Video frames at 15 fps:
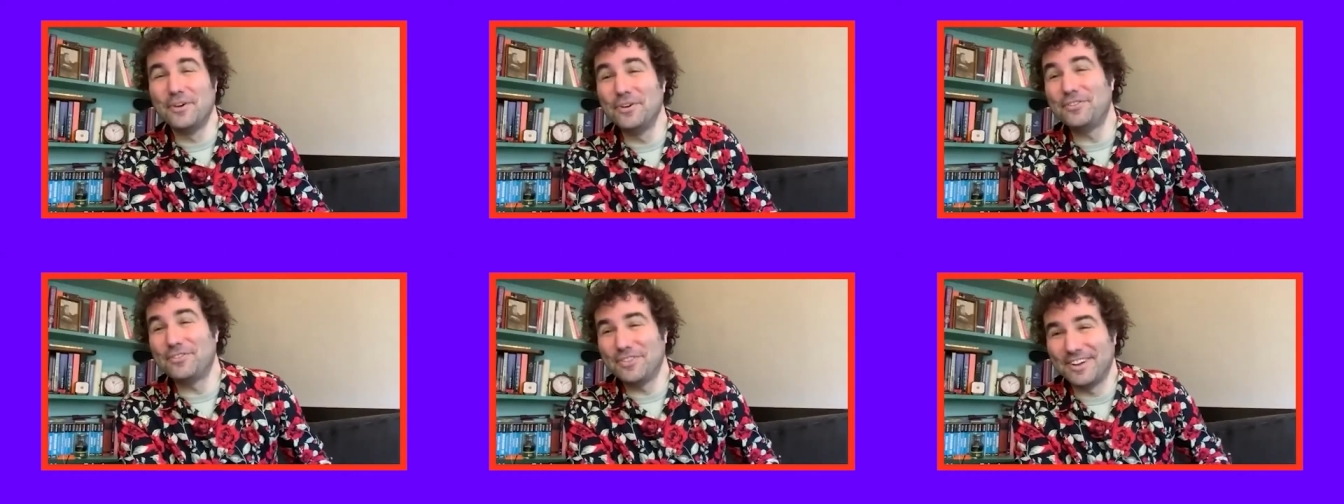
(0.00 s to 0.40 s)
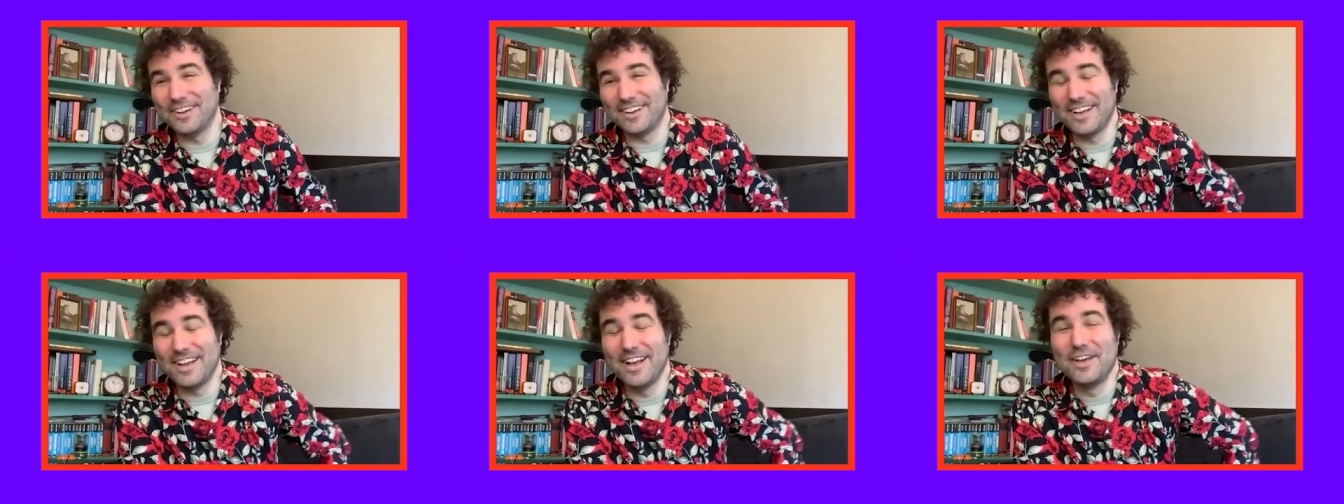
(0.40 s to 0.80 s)
those,
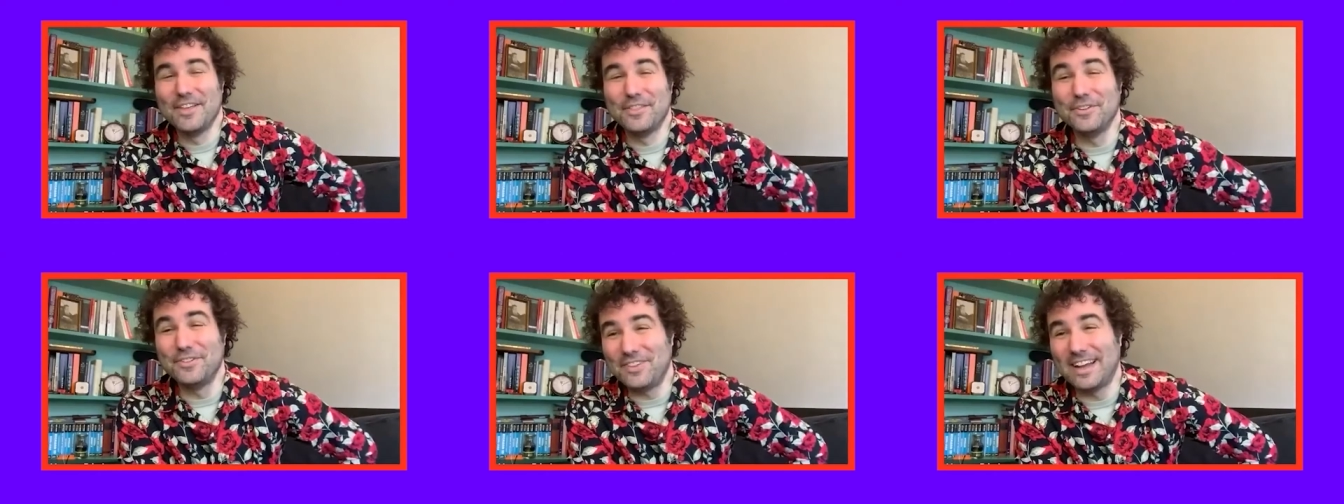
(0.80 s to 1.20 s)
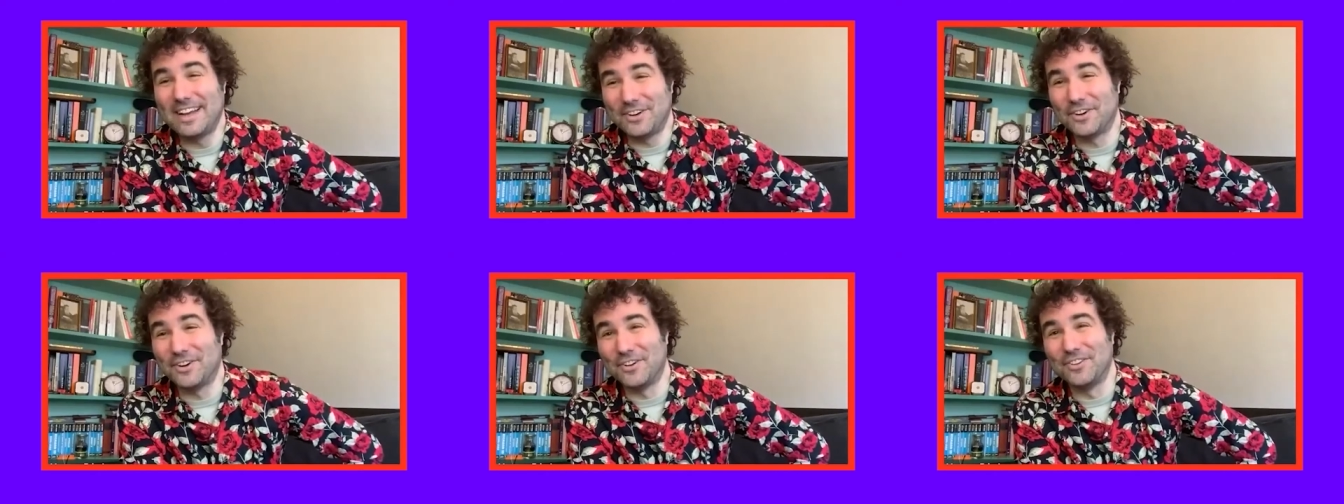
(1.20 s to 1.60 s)
those 10
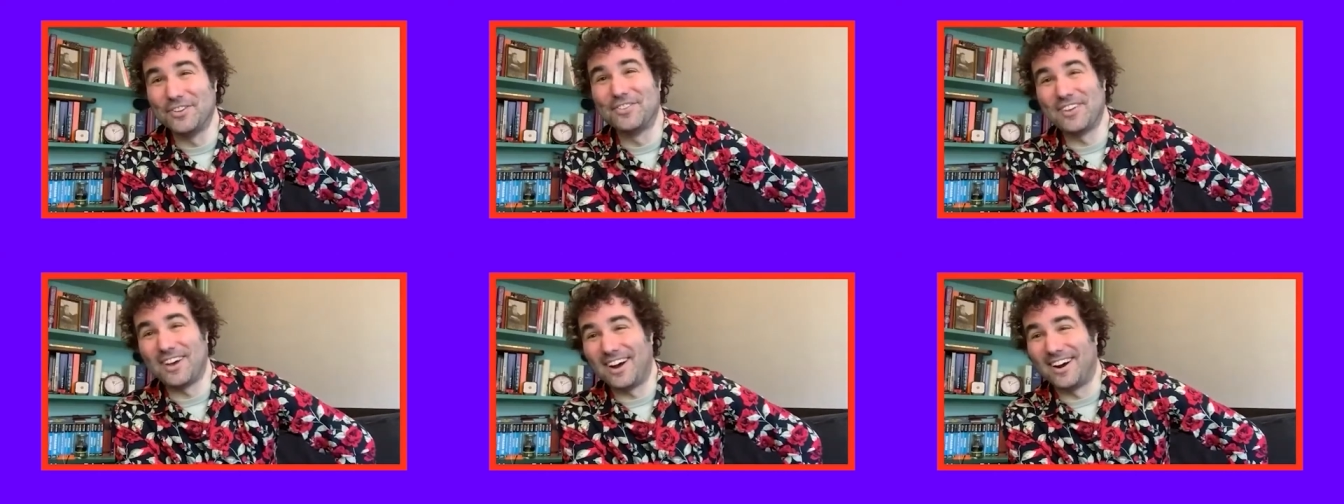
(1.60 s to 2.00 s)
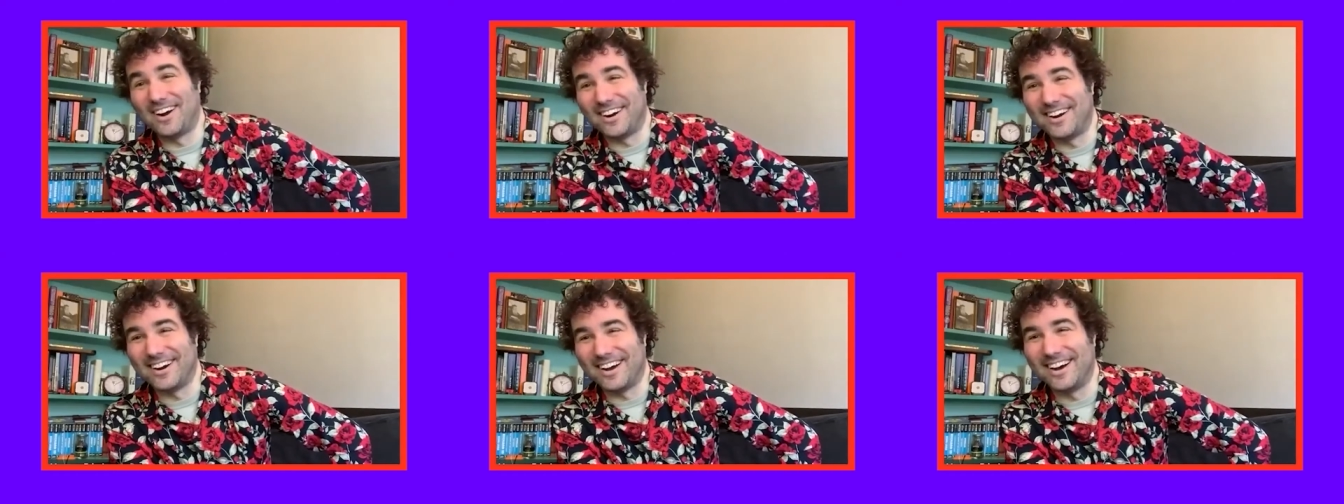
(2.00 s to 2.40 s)
year olds
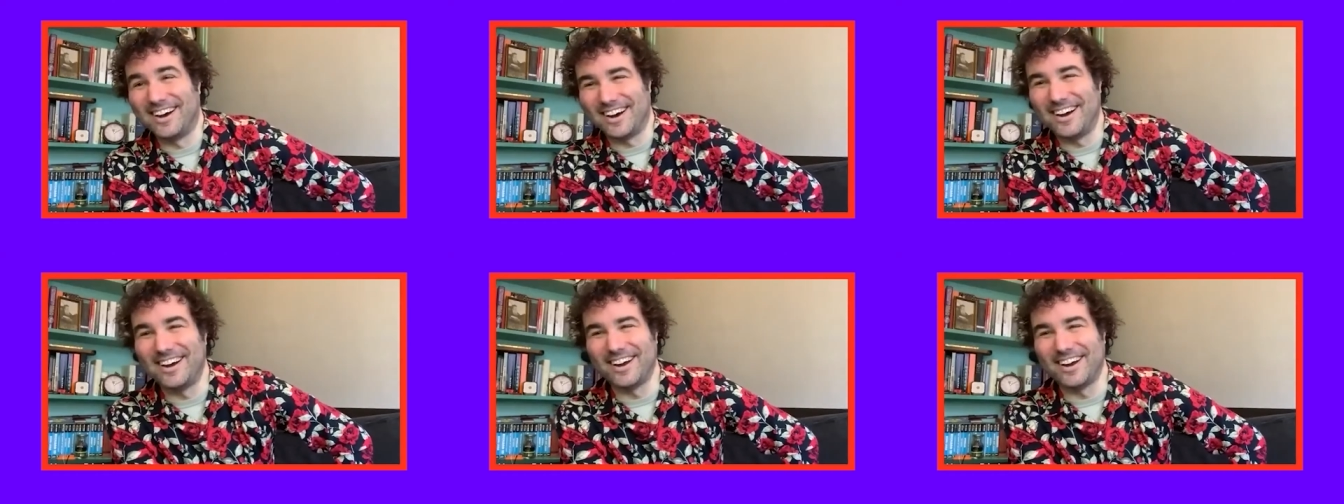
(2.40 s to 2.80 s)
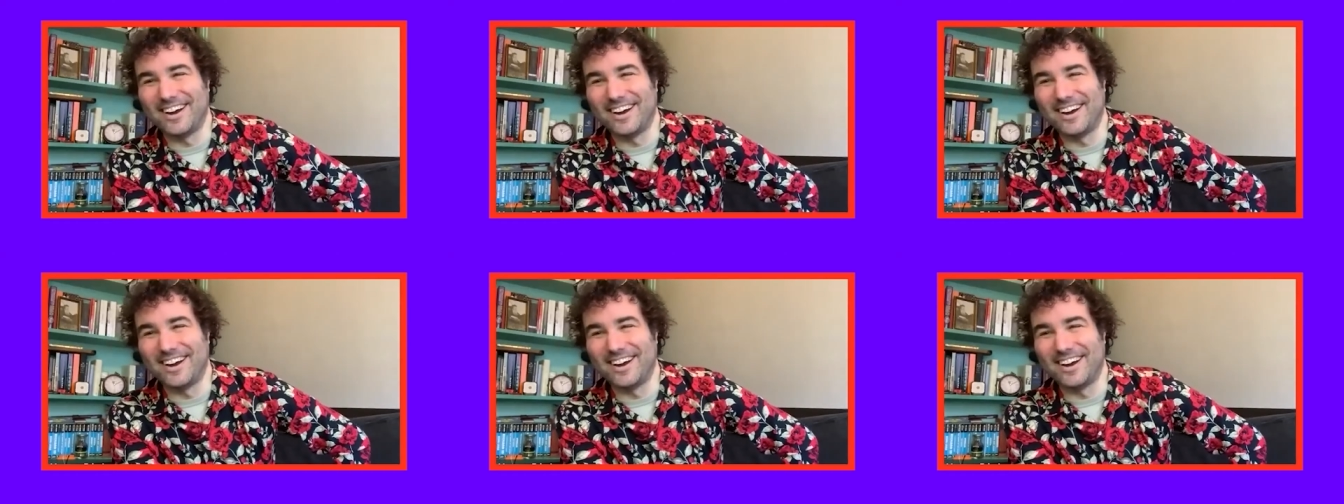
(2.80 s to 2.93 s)
are, uh,